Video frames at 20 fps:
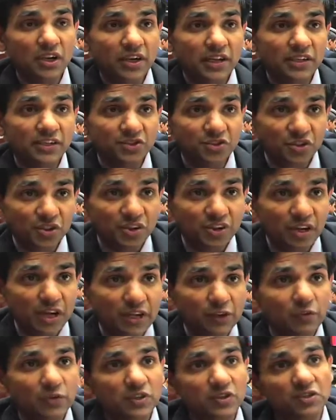In Syria,
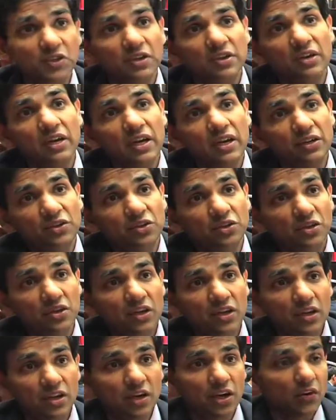it was done that.
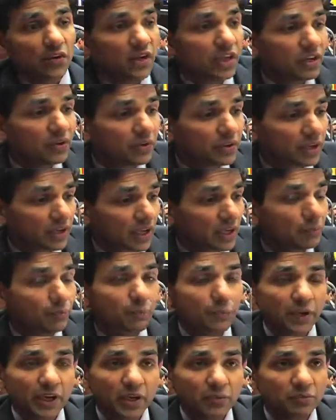Now anyone can
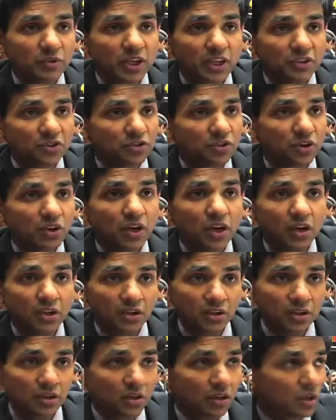pick up that
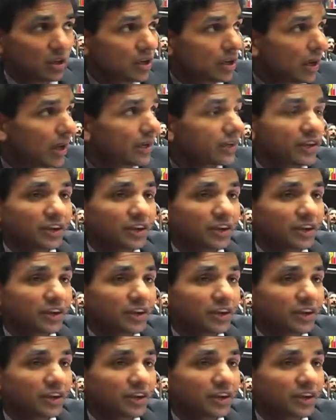gun and